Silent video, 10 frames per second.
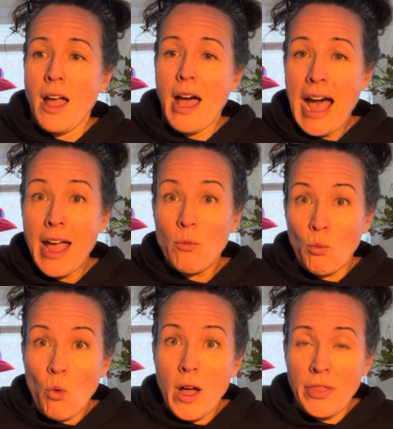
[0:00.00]
I
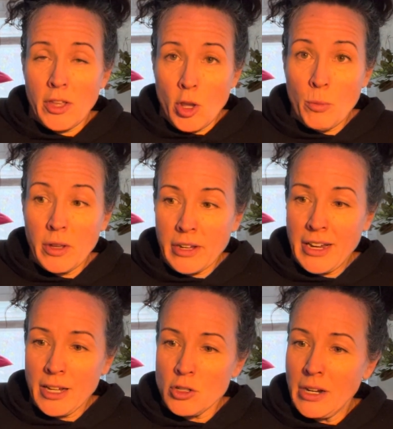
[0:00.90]
want the human
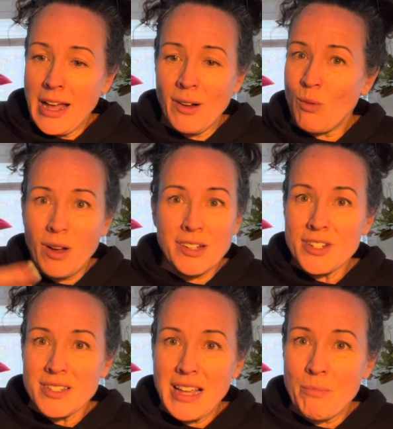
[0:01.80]
connection. I don't want
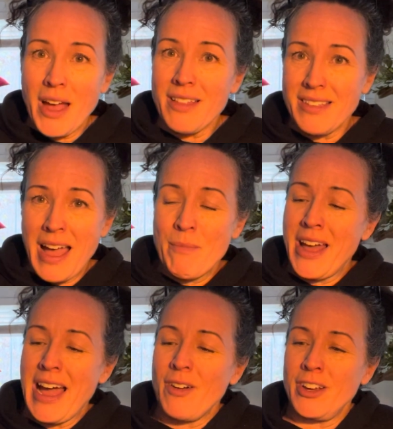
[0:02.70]
I'm
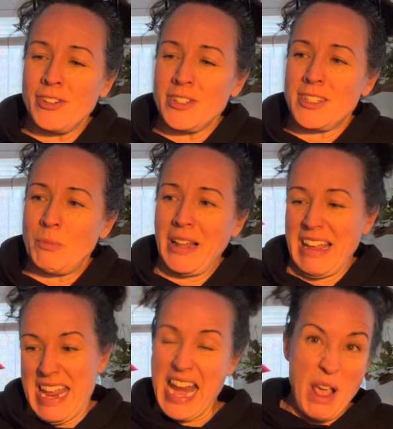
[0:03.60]
not out here just to be like,
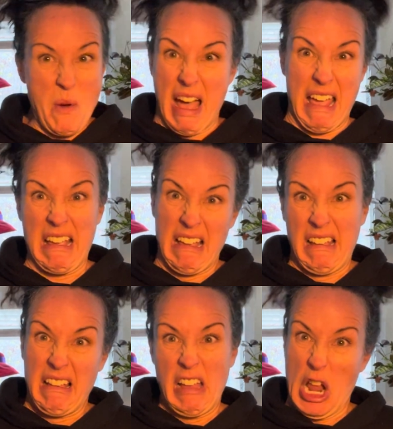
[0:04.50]
anyway,
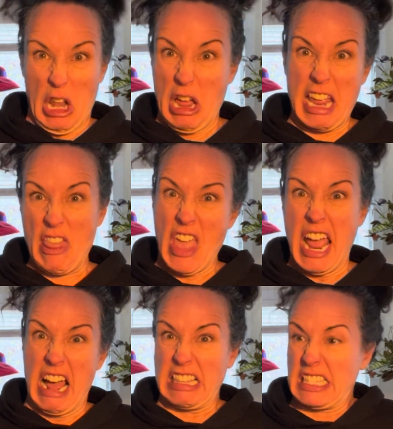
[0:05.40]
look at
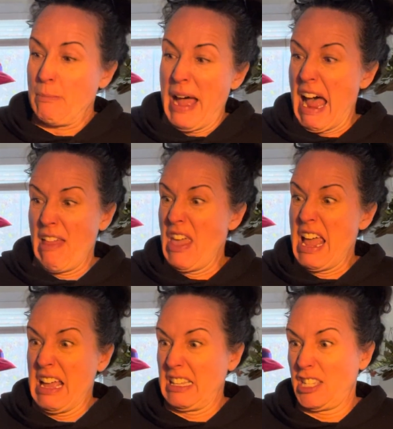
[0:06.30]
this, buy
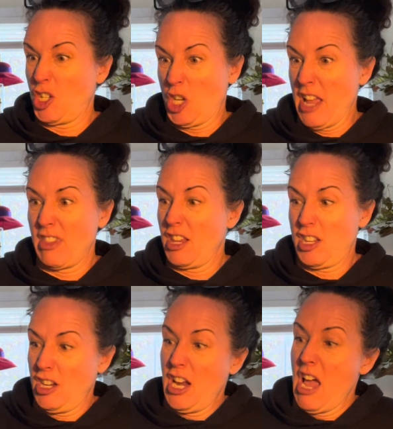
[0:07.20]
this,
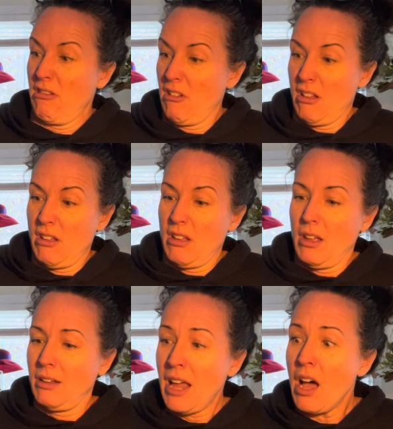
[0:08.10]

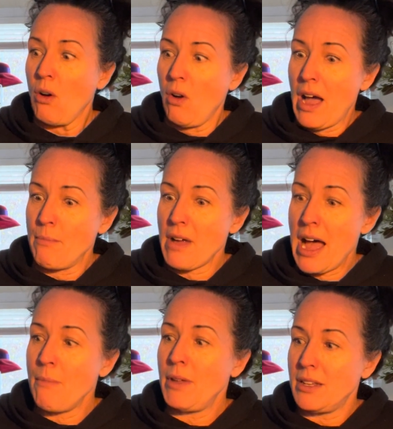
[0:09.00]
no,
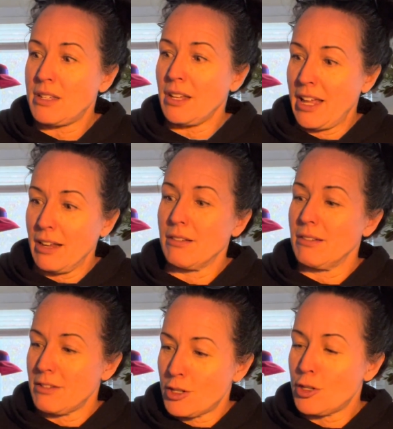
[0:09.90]
I'm into like
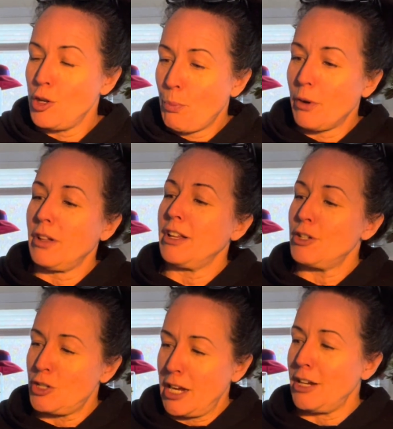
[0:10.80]
super
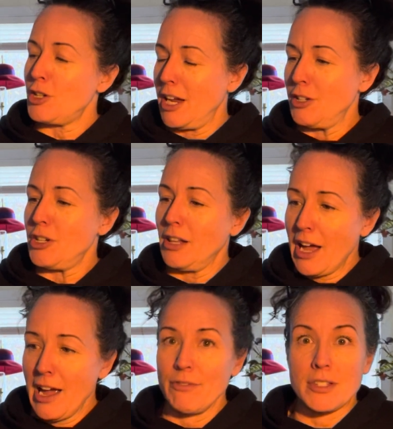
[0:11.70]
legit changing
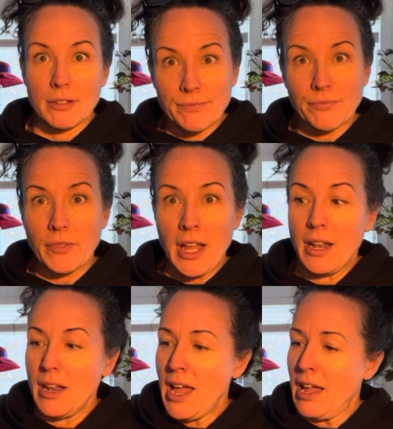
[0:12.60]
lives
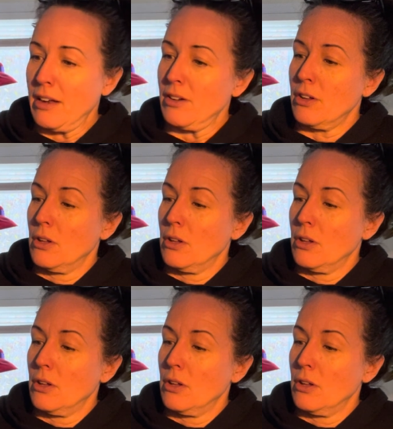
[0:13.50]
and